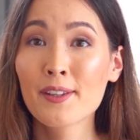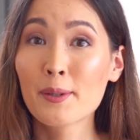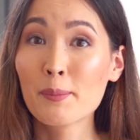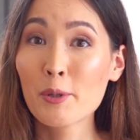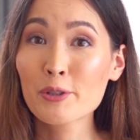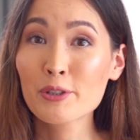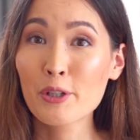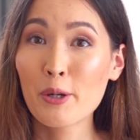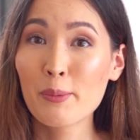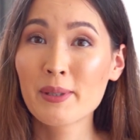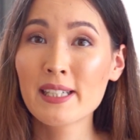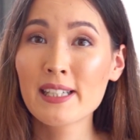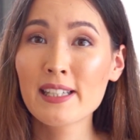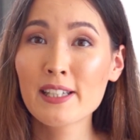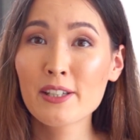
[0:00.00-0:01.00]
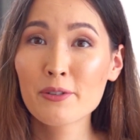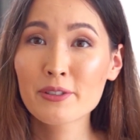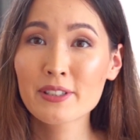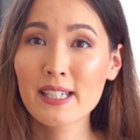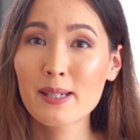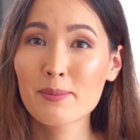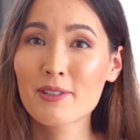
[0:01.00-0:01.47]
The most commonly
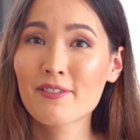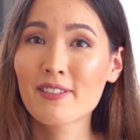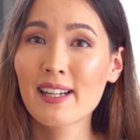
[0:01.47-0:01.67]
used types of